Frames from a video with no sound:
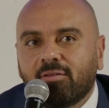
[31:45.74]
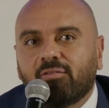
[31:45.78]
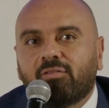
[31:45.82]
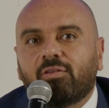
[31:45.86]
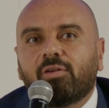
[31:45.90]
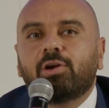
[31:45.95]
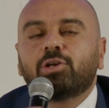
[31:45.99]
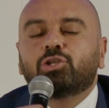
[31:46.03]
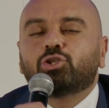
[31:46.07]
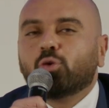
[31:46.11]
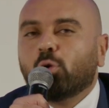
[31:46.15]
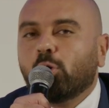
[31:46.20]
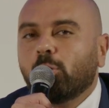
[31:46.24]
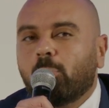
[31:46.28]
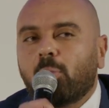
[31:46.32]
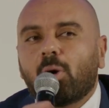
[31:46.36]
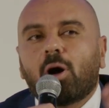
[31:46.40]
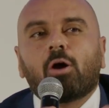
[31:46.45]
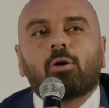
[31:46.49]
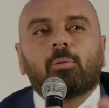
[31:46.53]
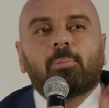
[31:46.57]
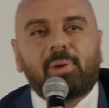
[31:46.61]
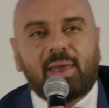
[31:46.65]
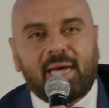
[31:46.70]
virtual
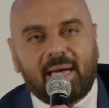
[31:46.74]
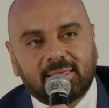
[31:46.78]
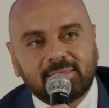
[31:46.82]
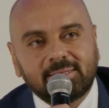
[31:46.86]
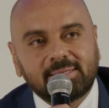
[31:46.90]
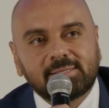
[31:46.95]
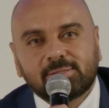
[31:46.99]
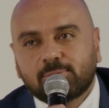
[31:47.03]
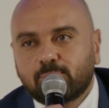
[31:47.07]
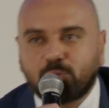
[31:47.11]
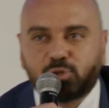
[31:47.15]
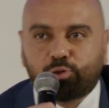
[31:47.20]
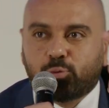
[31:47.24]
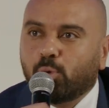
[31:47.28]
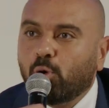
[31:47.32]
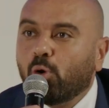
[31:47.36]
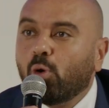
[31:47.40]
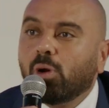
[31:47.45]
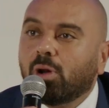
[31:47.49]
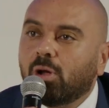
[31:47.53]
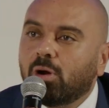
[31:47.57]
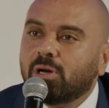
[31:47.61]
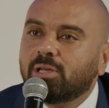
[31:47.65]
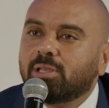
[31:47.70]
power plants, which we
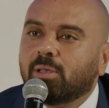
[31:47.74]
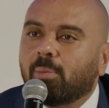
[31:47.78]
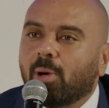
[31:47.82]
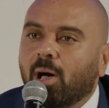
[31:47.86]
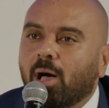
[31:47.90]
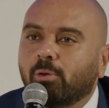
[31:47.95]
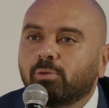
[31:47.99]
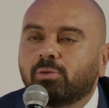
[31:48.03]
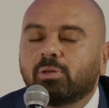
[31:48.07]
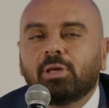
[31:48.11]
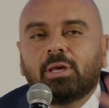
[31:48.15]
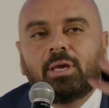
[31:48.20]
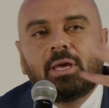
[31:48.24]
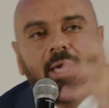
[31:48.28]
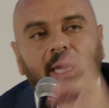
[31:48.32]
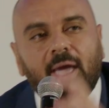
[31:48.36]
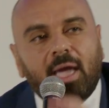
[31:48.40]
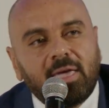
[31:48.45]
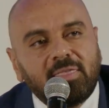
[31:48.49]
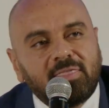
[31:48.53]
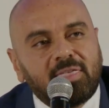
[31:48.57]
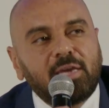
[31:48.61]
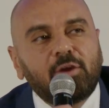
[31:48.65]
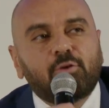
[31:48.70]
all heard about,
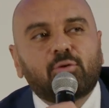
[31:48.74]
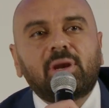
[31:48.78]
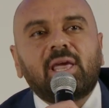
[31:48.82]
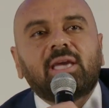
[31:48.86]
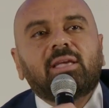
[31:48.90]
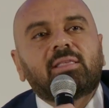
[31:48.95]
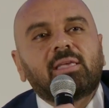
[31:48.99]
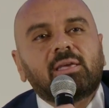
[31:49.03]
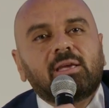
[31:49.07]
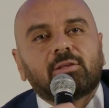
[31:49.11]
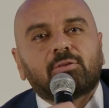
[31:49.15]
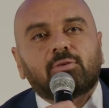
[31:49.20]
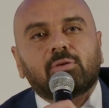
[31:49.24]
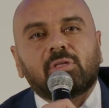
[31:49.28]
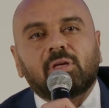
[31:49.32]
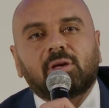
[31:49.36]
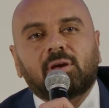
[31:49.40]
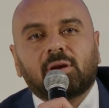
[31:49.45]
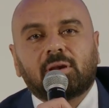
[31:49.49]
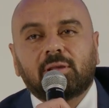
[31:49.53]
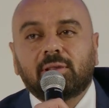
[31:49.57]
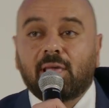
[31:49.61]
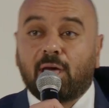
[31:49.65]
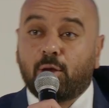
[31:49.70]
and then connecting it to the
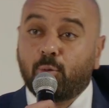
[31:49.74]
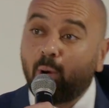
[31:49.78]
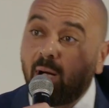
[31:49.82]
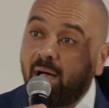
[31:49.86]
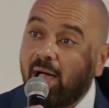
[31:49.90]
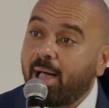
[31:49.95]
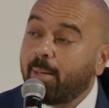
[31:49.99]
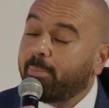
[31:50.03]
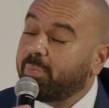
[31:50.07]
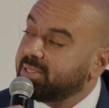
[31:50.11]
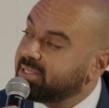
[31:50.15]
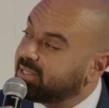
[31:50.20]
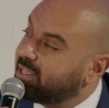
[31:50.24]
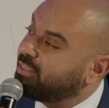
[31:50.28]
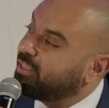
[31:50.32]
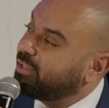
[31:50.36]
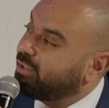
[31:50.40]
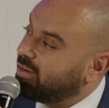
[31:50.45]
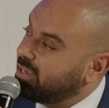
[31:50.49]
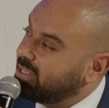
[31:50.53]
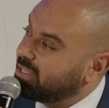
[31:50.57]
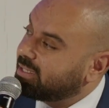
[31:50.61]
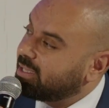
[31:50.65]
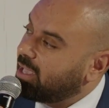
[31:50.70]
grid. And what happens at the
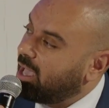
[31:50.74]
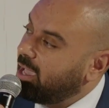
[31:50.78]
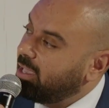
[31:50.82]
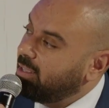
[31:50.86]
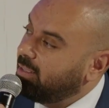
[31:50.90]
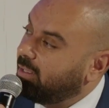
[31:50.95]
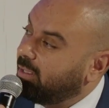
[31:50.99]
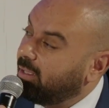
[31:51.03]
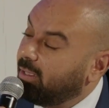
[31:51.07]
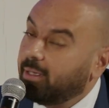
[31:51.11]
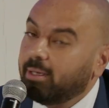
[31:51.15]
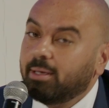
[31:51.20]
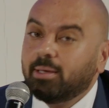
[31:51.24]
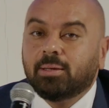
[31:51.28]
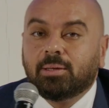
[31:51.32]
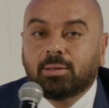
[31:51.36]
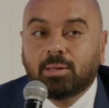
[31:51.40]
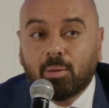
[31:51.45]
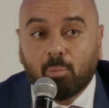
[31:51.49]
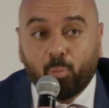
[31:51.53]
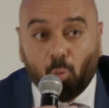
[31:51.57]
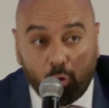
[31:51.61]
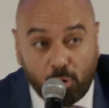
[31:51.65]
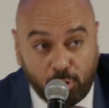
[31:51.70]
grid side?
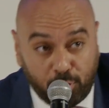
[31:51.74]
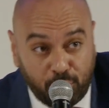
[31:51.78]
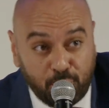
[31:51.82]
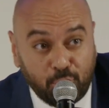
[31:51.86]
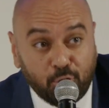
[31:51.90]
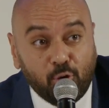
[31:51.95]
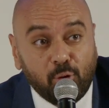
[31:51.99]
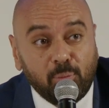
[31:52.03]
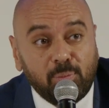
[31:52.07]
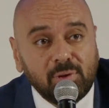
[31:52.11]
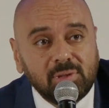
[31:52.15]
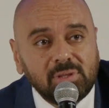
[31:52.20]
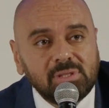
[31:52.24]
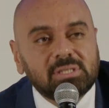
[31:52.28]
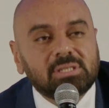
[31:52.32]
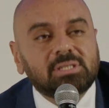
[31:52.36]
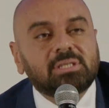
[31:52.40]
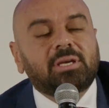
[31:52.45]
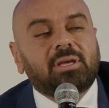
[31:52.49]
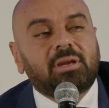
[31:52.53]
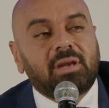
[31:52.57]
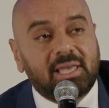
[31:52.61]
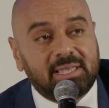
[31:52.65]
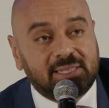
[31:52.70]
More renewables,
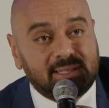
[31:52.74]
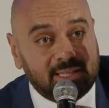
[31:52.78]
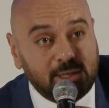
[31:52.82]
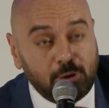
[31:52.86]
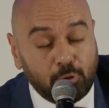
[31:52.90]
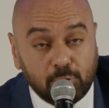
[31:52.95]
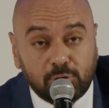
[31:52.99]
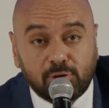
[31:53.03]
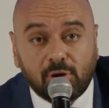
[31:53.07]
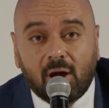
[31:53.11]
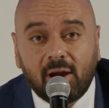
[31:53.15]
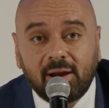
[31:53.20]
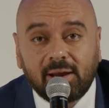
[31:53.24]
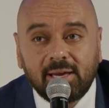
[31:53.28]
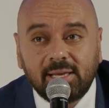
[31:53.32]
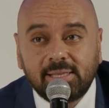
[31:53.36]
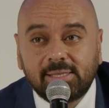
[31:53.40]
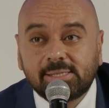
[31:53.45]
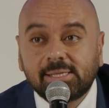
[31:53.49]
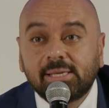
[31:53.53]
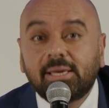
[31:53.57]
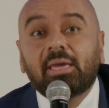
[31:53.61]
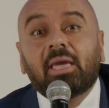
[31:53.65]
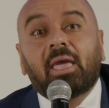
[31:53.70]
net zero
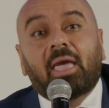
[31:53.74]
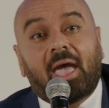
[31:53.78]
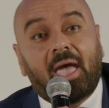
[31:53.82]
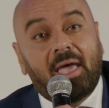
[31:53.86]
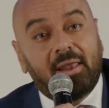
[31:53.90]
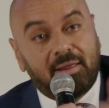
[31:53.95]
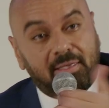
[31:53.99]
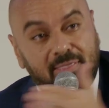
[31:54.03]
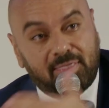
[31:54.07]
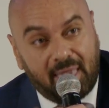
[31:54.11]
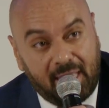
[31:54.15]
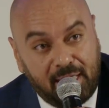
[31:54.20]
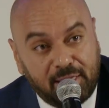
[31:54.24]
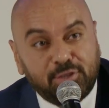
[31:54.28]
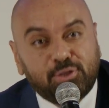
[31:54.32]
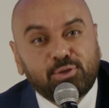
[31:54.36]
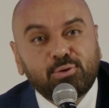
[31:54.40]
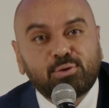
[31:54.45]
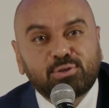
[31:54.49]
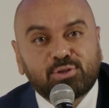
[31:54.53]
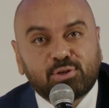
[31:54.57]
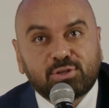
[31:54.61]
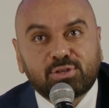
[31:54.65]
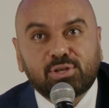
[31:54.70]
targets, and at the end
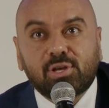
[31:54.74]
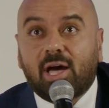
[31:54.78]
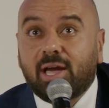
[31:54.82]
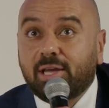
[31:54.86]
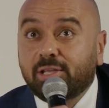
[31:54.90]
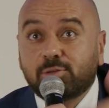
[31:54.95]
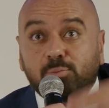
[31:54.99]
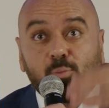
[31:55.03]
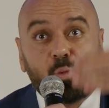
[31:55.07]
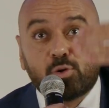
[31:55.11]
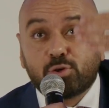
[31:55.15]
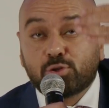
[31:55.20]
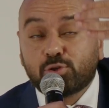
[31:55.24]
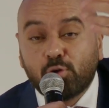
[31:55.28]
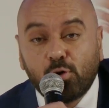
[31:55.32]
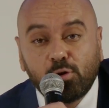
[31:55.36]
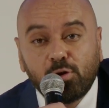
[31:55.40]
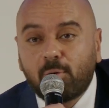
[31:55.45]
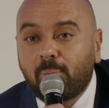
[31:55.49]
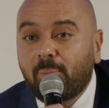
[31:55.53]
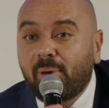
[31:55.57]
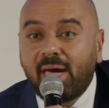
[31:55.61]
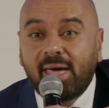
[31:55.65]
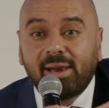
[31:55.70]
user sides, more
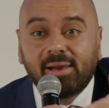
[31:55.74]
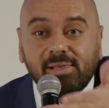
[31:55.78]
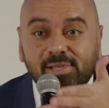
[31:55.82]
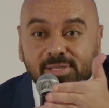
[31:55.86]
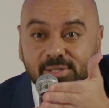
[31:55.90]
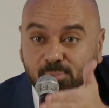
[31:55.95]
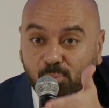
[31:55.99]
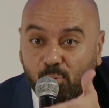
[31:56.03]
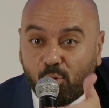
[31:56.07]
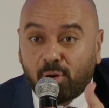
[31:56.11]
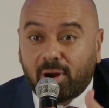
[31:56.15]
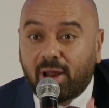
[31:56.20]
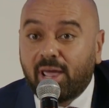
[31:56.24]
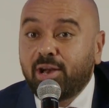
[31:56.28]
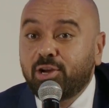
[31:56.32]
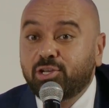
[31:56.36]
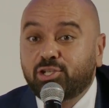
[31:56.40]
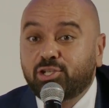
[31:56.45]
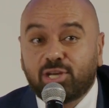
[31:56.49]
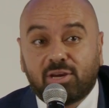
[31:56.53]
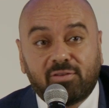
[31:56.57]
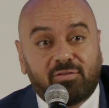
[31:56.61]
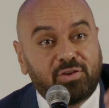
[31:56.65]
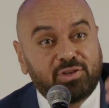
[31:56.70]
solar panels, more
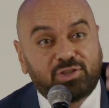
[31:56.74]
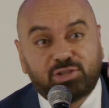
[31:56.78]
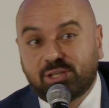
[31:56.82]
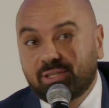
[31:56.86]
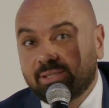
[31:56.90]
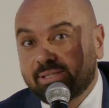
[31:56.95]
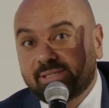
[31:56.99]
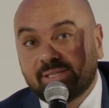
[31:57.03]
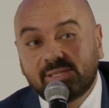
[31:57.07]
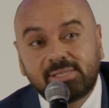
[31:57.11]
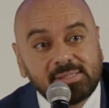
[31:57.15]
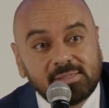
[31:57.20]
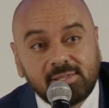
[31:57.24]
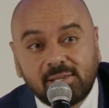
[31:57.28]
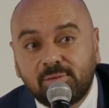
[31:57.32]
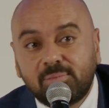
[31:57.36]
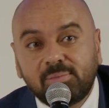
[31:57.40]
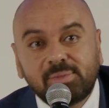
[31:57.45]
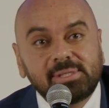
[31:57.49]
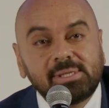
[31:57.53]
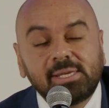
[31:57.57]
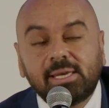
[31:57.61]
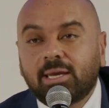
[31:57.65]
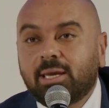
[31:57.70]
energy efficient
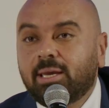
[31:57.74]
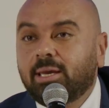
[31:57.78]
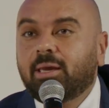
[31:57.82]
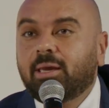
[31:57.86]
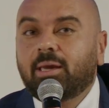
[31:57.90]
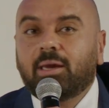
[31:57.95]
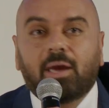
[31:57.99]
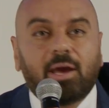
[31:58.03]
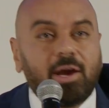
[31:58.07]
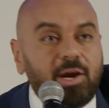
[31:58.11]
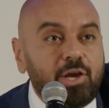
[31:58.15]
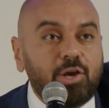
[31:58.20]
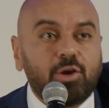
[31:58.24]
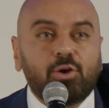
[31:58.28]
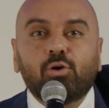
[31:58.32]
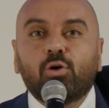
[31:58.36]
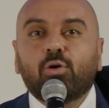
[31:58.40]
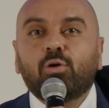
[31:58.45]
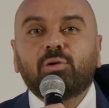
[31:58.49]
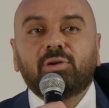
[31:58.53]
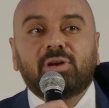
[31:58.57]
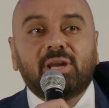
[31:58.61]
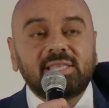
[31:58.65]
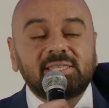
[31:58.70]
systems. Here you
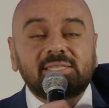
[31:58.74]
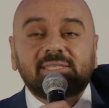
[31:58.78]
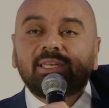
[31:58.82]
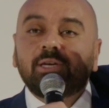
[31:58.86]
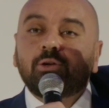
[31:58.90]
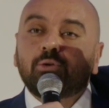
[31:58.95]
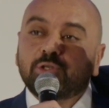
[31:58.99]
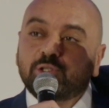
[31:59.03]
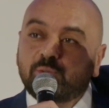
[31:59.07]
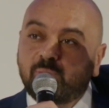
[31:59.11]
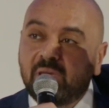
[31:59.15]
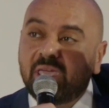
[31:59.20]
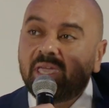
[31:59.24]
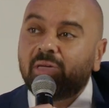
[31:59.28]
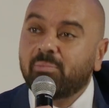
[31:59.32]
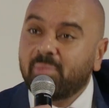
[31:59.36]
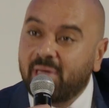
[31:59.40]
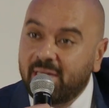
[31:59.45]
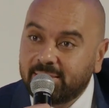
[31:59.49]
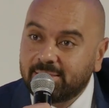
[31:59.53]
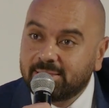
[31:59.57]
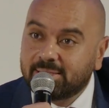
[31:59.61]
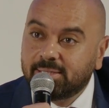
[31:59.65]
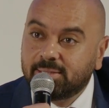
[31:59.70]
go, net zero is being
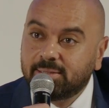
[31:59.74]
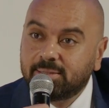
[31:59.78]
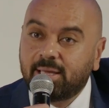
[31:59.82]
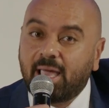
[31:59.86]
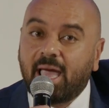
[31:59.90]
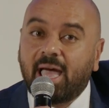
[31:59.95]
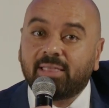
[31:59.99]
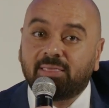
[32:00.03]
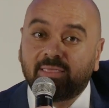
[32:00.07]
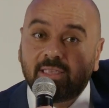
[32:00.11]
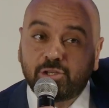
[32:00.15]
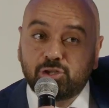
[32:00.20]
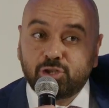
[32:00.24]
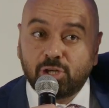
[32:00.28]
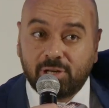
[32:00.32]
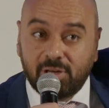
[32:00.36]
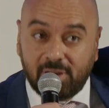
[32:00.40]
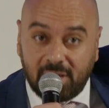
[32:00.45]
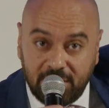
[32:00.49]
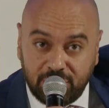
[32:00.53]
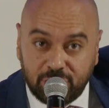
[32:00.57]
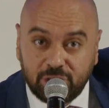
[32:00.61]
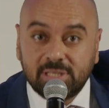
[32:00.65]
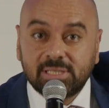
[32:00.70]
met at the
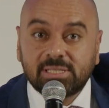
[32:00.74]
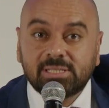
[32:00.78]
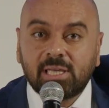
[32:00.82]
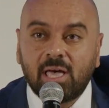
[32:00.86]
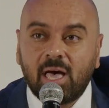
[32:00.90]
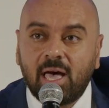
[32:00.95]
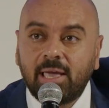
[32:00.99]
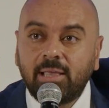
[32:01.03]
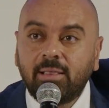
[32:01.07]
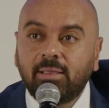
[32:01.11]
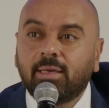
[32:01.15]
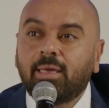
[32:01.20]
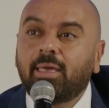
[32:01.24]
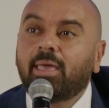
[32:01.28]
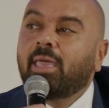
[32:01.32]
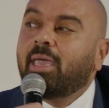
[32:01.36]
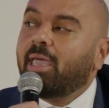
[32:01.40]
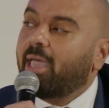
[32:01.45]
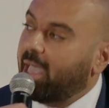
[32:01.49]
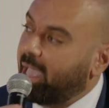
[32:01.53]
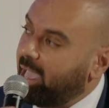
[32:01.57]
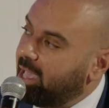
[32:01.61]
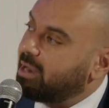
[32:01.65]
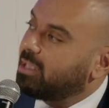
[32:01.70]
generation side
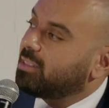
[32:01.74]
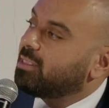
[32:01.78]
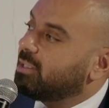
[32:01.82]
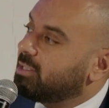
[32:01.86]
and at